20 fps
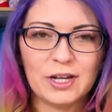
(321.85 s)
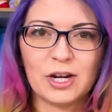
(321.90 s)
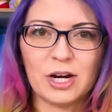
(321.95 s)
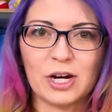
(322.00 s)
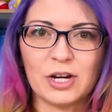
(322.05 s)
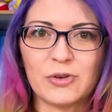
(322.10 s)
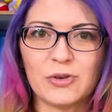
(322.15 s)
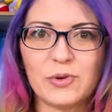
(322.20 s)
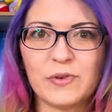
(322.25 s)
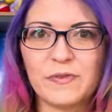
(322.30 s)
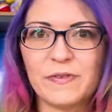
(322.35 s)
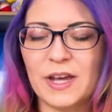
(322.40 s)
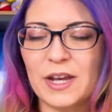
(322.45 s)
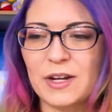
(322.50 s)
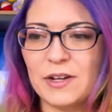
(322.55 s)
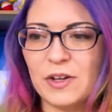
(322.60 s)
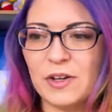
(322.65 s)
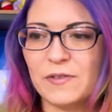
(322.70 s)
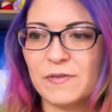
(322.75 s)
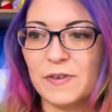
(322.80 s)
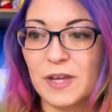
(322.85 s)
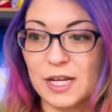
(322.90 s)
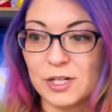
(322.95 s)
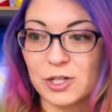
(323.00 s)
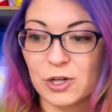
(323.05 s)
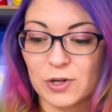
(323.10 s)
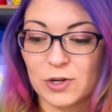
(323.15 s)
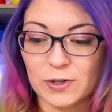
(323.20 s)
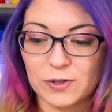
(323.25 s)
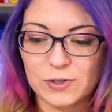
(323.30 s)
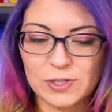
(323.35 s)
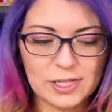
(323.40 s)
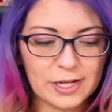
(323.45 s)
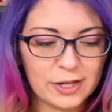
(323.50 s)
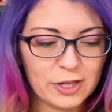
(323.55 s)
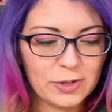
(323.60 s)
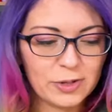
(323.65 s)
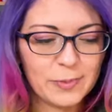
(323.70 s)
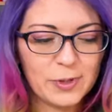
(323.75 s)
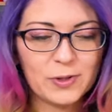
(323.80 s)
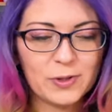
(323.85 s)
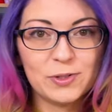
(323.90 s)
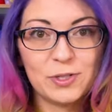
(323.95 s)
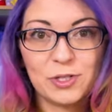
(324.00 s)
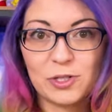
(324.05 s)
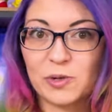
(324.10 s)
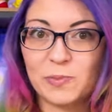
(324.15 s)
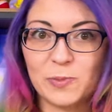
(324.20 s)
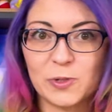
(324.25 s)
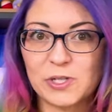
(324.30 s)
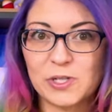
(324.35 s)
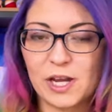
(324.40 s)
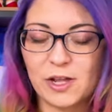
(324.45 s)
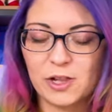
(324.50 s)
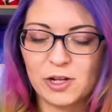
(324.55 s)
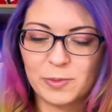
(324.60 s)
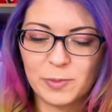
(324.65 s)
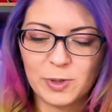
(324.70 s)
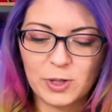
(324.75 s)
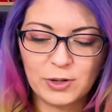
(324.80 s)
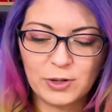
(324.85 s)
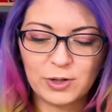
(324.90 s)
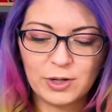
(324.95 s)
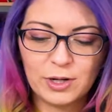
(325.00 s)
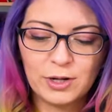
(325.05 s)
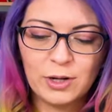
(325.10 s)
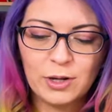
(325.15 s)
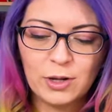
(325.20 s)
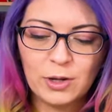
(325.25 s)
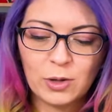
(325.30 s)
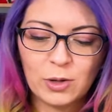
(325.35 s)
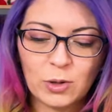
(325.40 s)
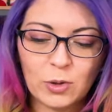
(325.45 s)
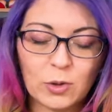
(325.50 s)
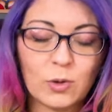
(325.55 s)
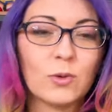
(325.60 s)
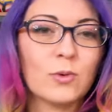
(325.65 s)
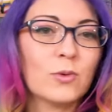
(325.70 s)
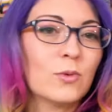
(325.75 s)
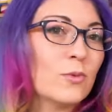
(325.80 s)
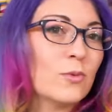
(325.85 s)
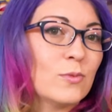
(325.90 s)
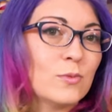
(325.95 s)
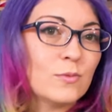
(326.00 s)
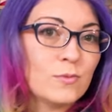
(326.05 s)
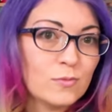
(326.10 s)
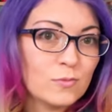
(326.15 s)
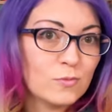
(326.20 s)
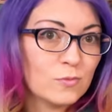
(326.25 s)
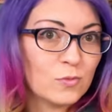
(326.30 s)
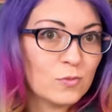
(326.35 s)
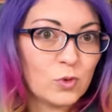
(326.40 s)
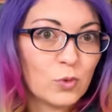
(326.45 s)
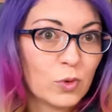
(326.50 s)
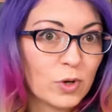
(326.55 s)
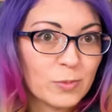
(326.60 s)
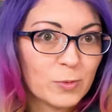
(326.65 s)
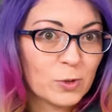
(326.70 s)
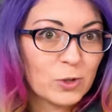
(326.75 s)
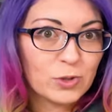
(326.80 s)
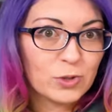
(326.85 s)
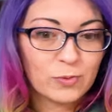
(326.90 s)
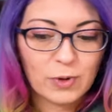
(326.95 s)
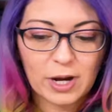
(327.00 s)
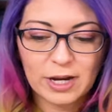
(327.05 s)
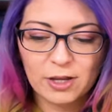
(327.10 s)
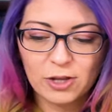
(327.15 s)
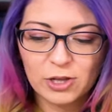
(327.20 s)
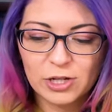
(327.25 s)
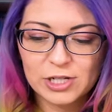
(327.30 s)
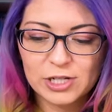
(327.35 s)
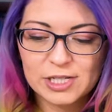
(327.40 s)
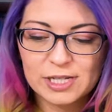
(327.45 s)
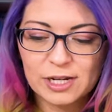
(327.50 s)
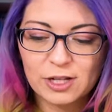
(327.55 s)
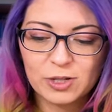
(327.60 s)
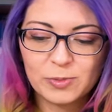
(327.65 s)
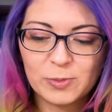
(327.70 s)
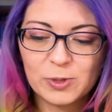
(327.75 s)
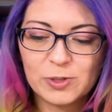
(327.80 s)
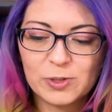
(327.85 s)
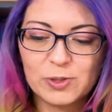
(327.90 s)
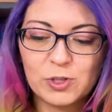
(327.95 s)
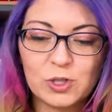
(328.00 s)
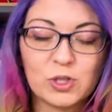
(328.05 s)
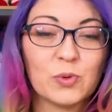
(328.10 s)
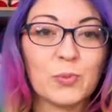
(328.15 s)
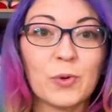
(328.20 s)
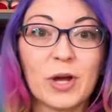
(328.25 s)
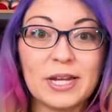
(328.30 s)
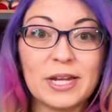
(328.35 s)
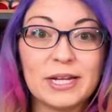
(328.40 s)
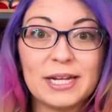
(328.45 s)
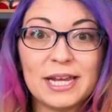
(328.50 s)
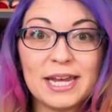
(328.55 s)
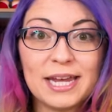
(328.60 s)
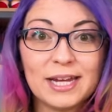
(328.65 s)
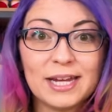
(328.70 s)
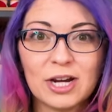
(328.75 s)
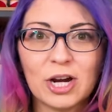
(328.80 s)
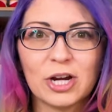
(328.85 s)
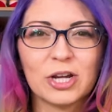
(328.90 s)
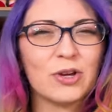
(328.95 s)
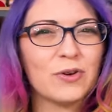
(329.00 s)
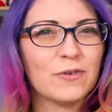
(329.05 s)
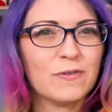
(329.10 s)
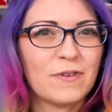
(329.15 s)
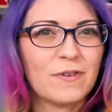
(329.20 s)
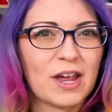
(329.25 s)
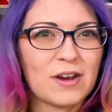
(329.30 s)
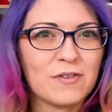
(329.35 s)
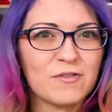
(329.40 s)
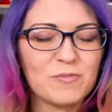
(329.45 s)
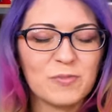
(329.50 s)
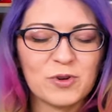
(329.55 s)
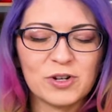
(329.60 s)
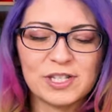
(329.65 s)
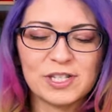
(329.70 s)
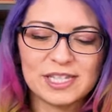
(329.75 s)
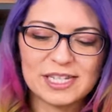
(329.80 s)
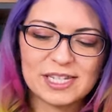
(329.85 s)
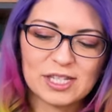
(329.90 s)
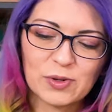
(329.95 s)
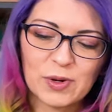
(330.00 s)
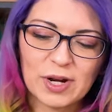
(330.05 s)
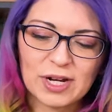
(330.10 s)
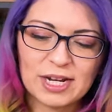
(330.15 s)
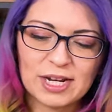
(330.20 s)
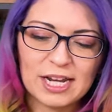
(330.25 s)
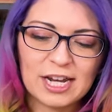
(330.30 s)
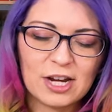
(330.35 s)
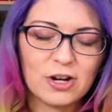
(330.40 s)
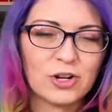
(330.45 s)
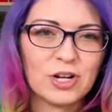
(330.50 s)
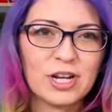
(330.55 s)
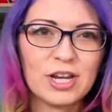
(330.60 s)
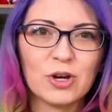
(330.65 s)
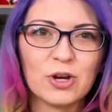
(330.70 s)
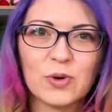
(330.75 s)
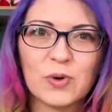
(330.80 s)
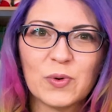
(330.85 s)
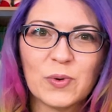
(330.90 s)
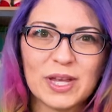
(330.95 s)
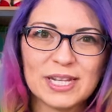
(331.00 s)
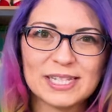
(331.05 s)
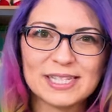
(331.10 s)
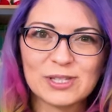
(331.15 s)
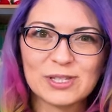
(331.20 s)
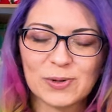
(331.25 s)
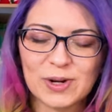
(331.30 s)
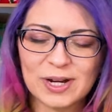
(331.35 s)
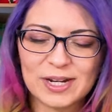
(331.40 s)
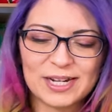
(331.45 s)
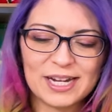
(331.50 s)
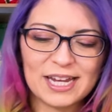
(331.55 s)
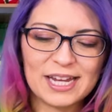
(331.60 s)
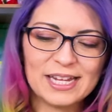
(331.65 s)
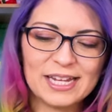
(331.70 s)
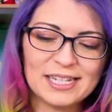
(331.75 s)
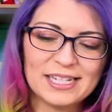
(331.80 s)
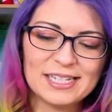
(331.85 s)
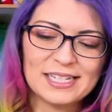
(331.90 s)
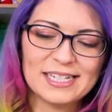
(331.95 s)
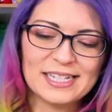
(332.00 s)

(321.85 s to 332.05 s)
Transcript: Are you a fan of Eternal Sailor Moon, Super Sailor Moon, normal, regular Sailor Moon, Serenity? Are you a fan of Princess Serenity or Neo Queen Serenity?